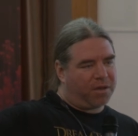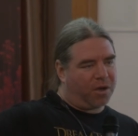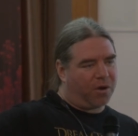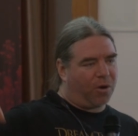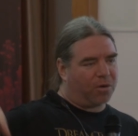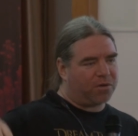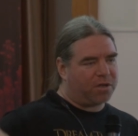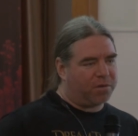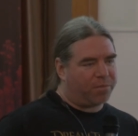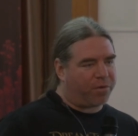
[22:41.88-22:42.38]

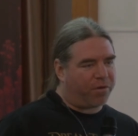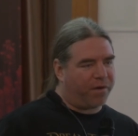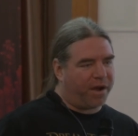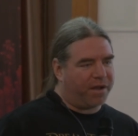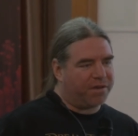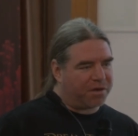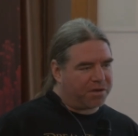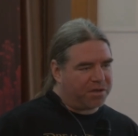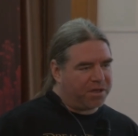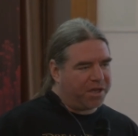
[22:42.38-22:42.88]
content
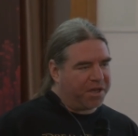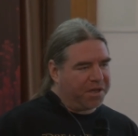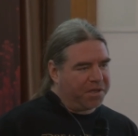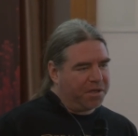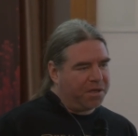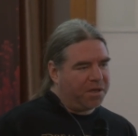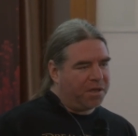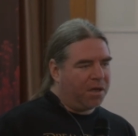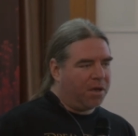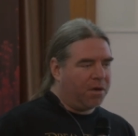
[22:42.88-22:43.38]
provider
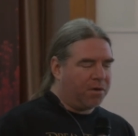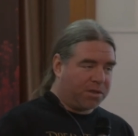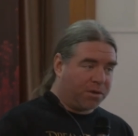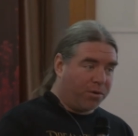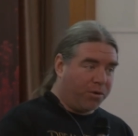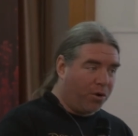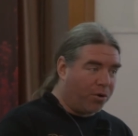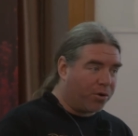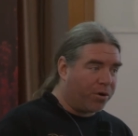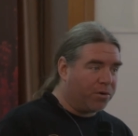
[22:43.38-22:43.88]
did, so
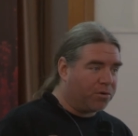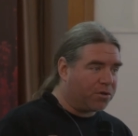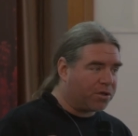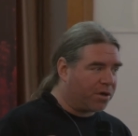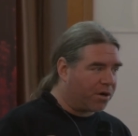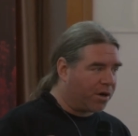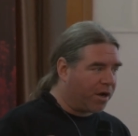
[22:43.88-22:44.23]
your user